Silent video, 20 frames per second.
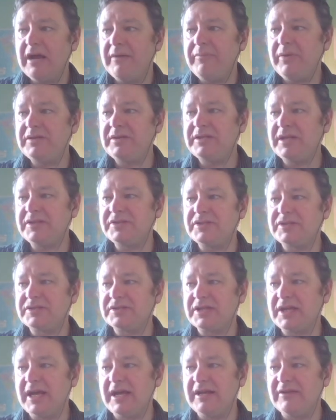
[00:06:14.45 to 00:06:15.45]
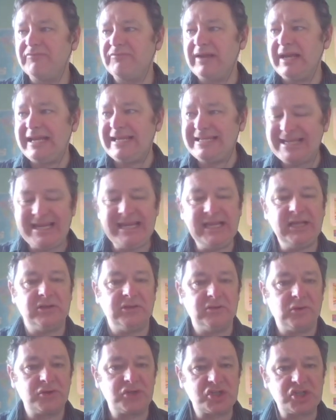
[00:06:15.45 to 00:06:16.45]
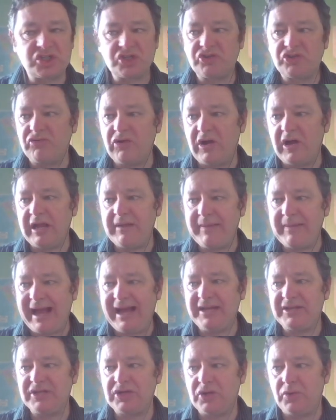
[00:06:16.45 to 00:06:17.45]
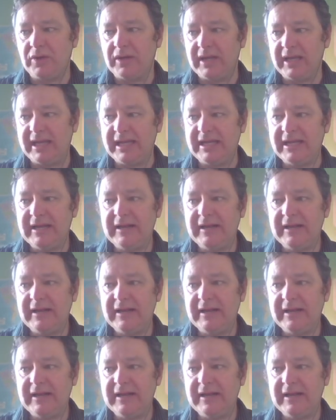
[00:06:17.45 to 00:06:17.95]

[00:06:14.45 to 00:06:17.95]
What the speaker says: but doesn't really deal or describe adequately